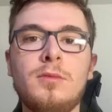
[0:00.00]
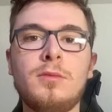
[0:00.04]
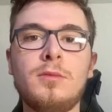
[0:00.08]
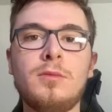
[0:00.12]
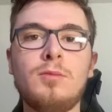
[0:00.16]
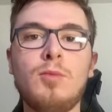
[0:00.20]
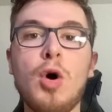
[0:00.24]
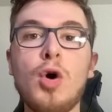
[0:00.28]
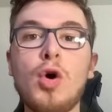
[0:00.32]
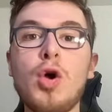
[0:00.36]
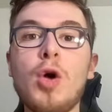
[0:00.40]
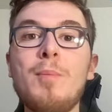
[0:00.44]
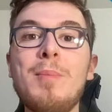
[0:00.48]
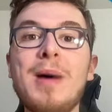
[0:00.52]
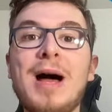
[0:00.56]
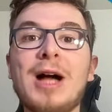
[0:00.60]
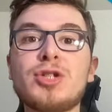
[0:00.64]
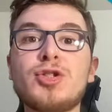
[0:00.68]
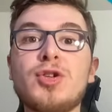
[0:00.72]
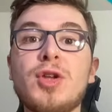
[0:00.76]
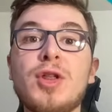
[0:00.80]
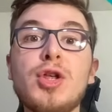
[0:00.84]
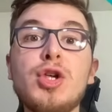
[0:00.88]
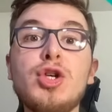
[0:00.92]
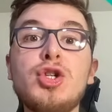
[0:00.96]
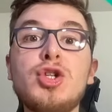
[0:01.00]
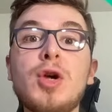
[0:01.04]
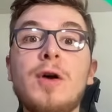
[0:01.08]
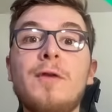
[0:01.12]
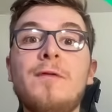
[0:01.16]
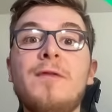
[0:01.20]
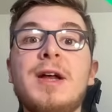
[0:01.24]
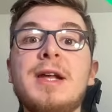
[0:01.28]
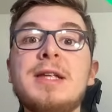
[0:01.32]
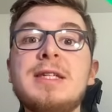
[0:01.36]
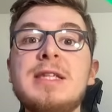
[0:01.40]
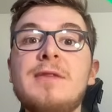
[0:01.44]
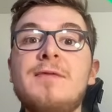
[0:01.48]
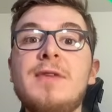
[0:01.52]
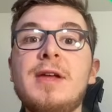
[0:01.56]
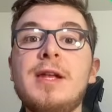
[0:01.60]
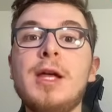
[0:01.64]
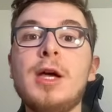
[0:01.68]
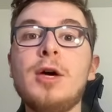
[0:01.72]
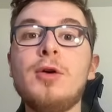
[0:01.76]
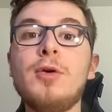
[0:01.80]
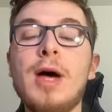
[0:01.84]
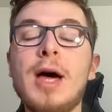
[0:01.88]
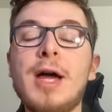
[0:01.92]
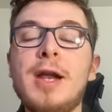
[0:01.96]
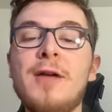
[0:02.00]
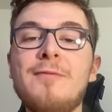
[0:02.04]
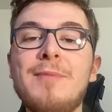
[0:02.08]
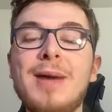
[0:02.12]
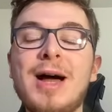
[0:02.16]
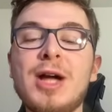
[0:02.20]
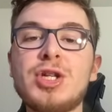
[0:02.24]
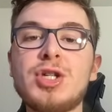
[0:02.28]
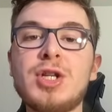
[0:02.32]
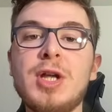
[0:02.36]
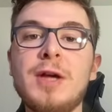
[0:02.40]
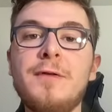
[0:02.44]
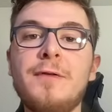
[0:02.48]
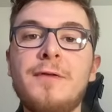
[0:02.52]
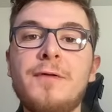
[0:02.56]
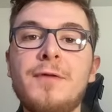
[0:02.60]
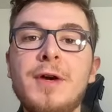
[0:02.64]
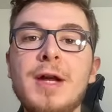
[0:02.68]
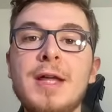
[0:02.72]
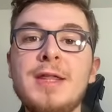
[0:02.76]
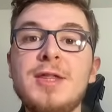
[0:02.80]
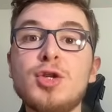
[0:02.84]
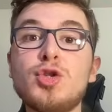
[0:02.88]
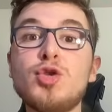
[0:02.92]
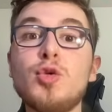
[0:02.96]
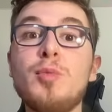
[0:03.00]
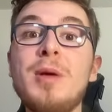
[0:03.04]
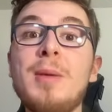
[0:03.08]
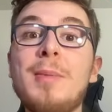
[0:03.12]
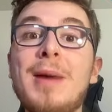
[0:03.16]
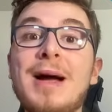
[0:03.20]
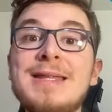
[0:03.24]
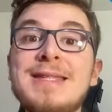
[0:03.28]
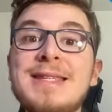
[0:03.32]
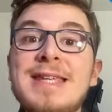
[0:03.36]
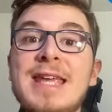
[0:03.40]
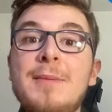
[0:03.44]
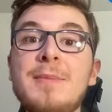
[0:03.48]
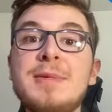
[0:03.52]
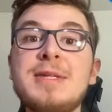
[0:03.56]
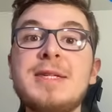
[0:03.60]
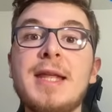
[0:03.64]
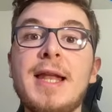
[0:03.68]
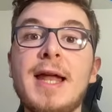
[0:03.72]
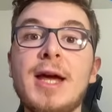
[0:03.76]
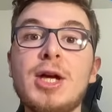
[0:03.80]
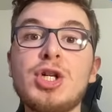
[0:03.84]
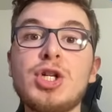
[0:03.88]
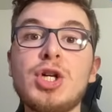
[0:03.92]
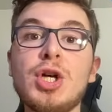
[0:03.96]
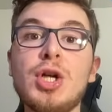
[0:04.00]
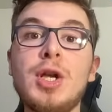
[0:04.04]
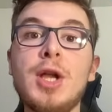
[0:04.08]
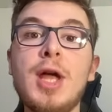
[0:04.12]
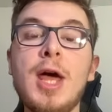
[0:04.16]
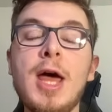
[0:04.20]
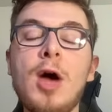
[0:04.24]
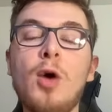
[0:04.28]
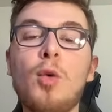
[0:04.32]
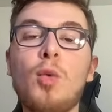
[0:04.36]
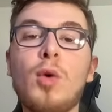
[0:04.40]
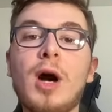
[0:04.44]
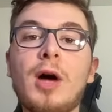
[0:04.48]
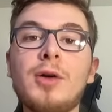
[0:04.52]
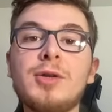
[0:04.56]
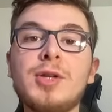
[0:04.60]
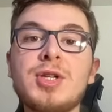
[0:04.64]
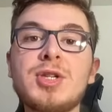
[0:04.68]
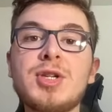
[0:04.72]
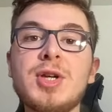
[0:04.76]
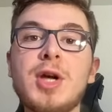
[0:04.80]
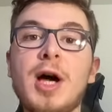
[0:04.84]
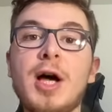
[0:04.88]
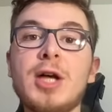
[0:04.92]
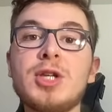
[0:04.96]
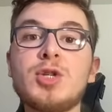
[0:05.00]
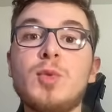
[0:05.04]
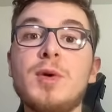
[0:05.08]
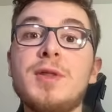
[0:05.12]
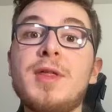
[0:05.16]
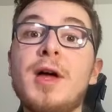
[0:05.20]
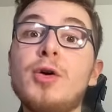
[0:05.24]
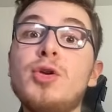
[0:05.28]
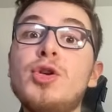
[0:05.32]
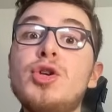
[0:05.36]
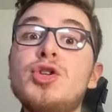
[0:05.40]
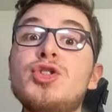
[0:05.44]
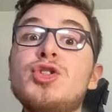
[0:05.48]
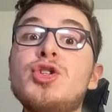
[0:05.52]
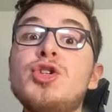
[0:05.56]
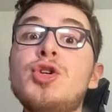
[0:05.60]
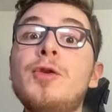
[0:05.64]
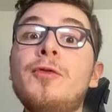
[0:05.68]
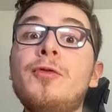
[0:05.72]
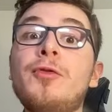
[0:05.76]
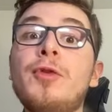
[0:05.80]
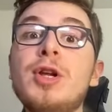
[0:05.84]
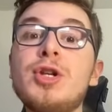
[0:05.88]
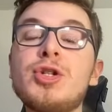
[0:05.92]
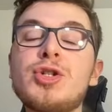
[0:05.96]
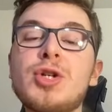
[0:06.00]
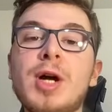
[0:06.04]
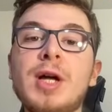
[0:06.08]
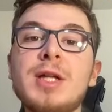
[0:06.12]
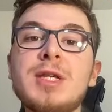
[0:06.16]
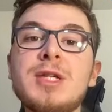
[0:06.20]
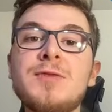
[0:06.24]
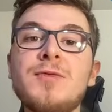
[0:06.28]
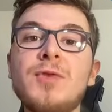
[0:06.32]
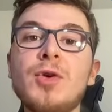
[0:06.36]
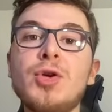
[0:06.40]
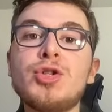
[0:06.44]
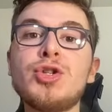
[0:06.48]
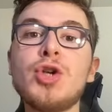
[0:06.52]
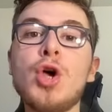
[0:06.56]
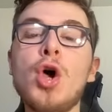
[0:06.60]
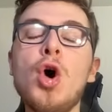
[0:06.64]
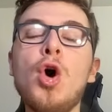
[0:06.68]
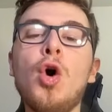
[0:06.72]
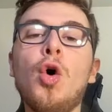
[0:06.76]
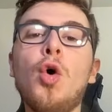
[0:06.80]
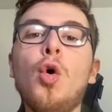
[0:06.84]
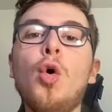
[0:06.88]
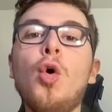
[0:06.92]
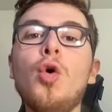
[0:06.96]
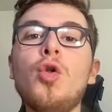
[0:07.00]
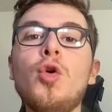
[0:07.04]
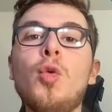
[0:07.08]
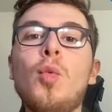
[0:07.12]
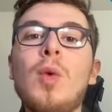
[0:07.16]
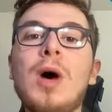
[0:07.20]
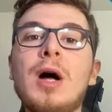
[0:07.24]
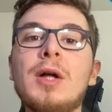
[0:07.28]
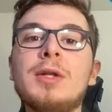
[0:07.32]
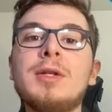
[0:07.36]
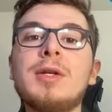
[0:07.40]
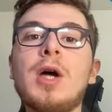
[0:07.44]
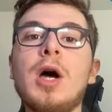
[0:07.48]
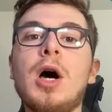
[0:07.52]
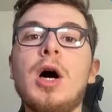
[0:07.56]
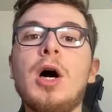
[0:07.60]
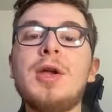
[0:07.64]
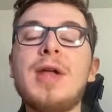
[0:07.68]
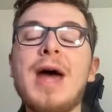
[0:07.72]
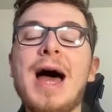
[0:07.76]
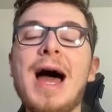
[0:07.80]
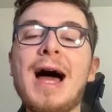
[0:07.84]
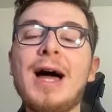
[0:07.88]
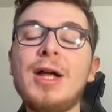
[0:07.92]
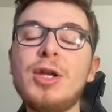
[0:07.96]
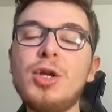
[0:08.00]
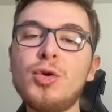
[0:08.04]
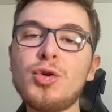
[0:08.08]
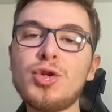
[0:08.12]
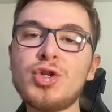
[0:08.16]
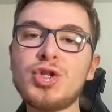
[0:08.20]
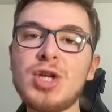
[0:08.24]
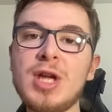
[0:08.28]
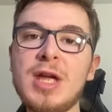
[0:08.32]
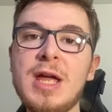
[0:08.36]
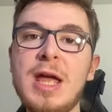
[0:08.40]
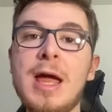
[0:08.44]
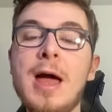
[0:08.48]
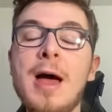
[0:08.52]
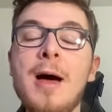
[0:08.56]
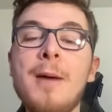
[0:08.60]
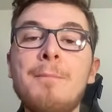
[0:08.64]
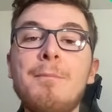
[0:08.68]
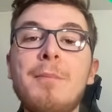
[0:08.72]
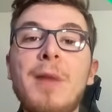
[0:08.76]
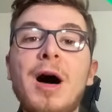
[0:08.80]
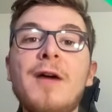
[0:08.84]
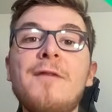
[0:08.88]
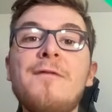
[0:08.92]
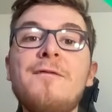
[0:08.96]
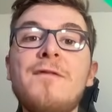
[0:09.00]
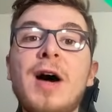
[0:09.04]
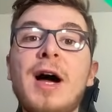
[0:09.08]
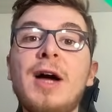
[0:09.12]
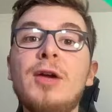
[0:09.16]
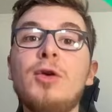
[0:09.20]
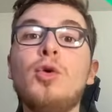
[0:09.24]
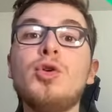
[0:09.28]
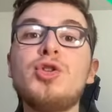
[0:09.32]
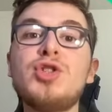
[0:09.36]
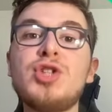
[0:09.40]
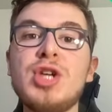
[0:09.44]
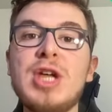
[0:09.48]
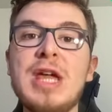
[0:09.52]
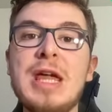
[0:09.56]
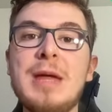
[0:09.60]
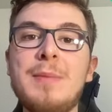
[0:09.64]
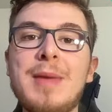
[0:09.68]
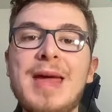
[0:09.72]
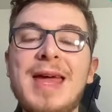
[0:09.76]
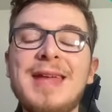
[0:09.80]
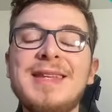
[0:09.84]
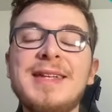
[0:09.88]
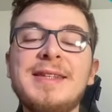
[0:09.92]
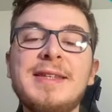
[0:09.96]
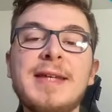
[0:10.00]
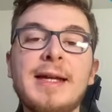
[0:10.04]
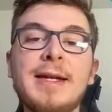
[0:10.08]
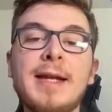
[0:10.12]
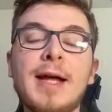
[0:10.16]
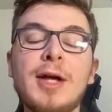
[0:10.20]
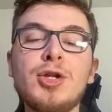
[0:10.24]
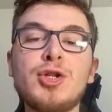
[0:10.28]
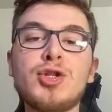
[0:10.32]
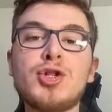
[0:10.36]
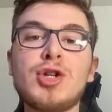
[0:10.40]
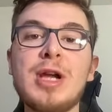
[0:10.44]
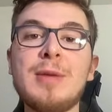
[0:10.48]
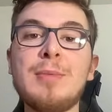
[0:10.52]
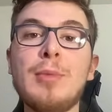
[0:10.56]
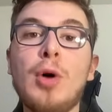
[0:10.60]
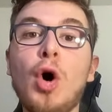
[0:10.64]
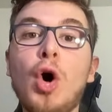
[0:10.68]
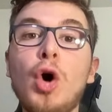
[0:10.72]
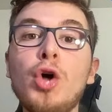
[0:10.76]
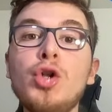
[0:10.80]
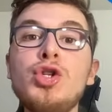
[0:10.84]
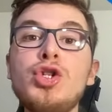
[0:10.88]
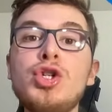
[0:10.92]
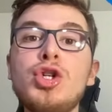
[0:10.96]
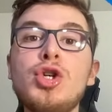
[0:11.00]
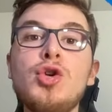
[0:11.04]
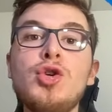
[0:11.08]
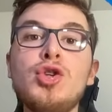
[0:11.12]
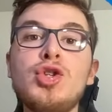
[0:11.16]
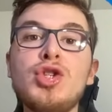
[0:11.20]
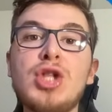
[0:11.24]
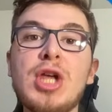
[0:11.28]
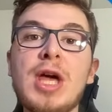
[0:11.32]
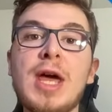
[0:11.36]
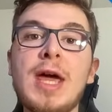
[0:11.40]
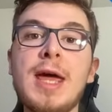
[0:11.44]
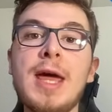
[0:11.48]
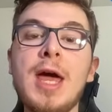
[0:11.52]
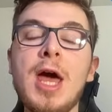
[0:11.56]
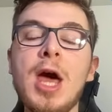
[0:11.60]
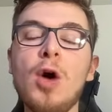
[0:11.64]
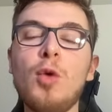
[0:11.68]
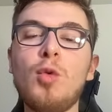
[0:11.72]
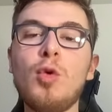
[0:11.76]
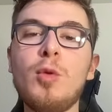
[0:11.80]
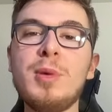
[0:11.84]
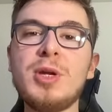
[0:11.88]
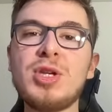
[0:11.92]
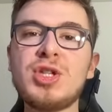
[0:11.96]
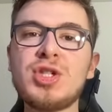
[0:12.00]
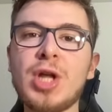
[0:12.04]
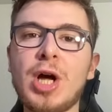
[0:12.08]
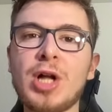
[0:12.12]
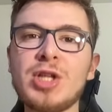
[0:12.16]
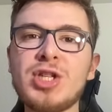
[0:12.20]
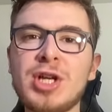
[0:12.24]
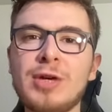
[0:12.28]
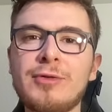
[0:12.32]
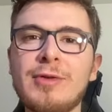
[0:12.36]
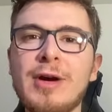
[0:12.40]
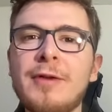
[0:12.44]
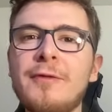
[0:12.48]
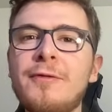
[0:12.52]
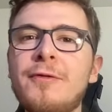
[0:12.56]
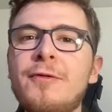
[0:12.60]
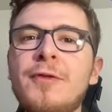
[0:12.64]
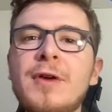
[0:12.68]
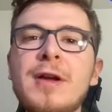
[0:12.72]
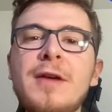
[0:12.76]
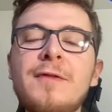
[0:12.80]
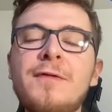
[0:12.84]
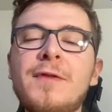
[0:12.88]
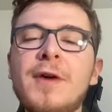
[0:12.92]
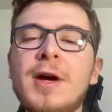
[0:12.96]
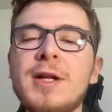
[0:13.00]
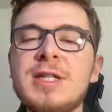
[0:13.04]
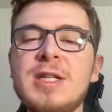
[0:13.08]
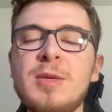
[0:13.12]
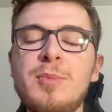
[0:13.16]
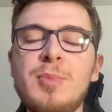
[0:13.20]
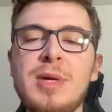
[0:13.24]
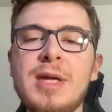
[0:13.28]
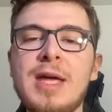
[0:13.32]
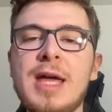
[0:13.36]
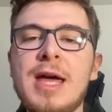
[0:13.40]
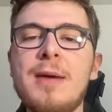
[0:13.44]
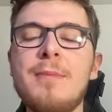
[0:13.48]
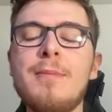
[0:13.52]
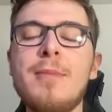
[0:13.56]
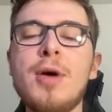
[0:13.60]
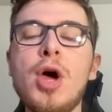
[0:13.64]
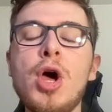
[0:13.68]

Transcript: Welcome back to another UCL Fantasy video ahead of Matchday 3. This will be my team selection where I'll discuss whether I'll use 2 free transfers or the wildcard, and you'll see my final team in the deadline stream on Tuesday. We'll be starting around 3:30 p.m.